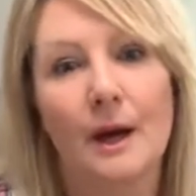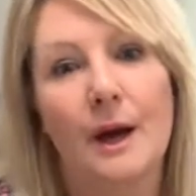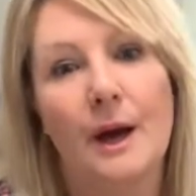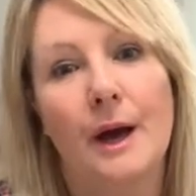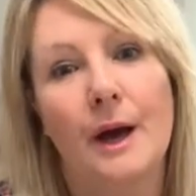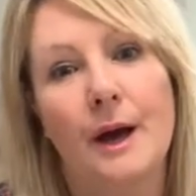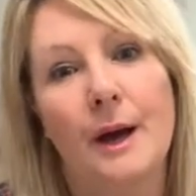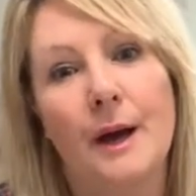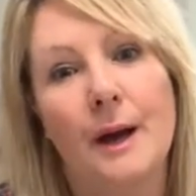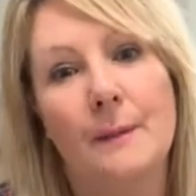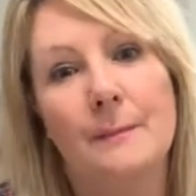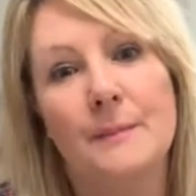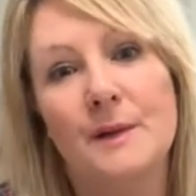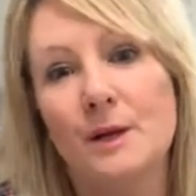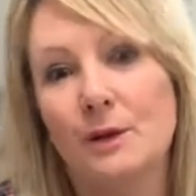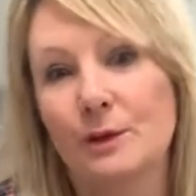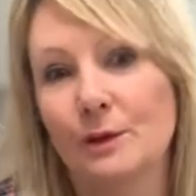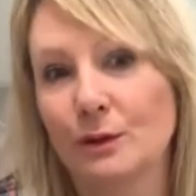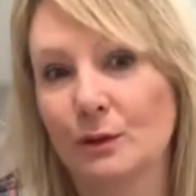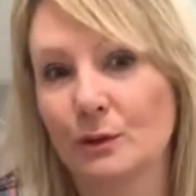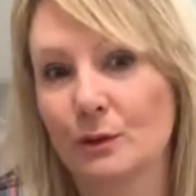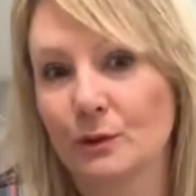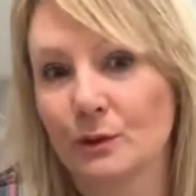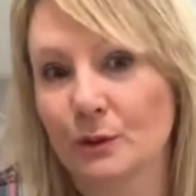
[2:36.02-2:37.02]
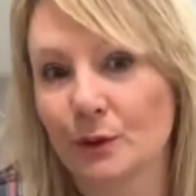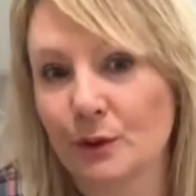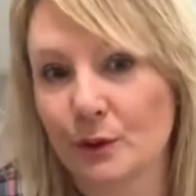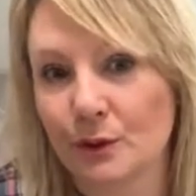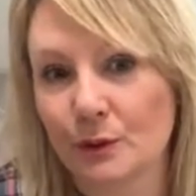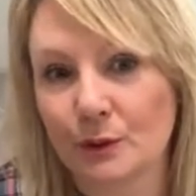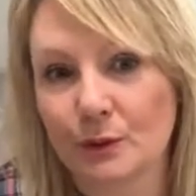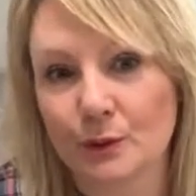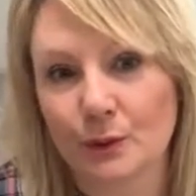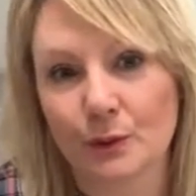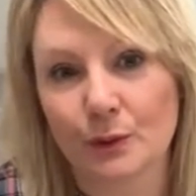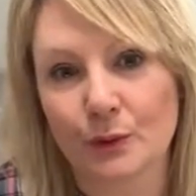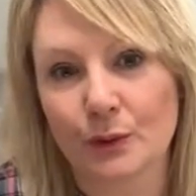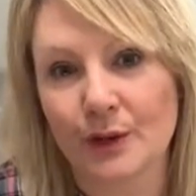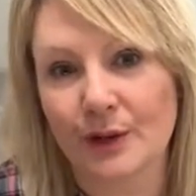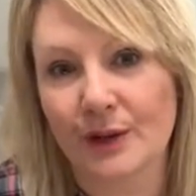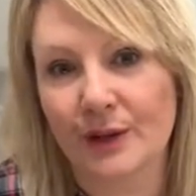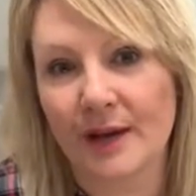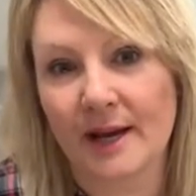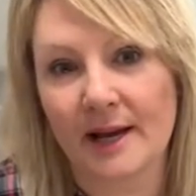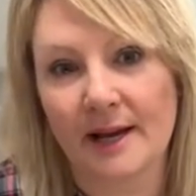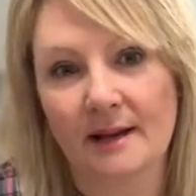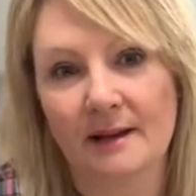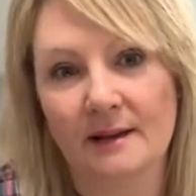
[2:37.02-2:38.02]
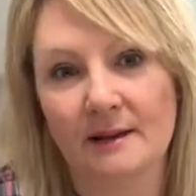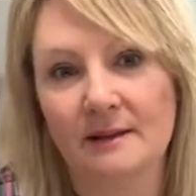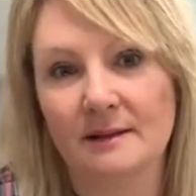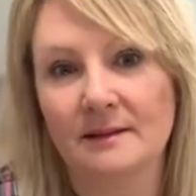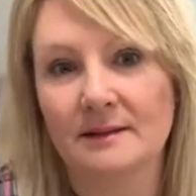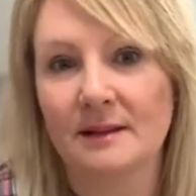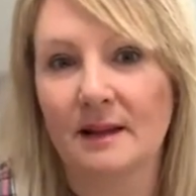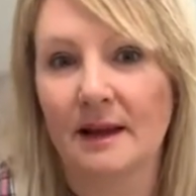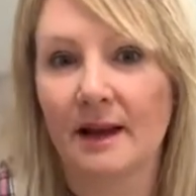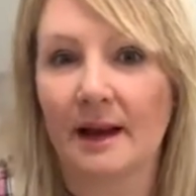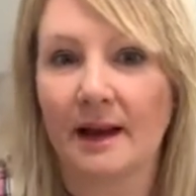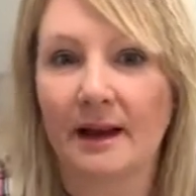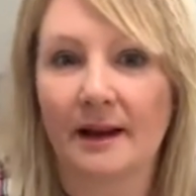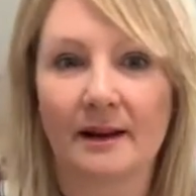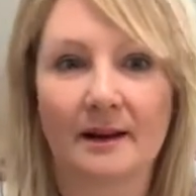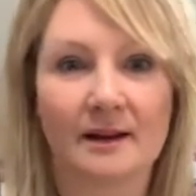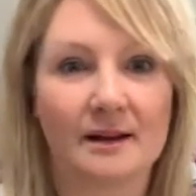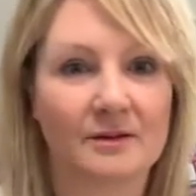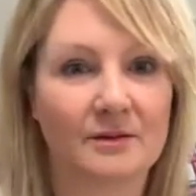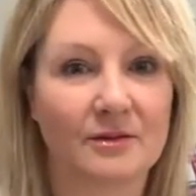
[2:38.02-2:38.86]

You could also use other things like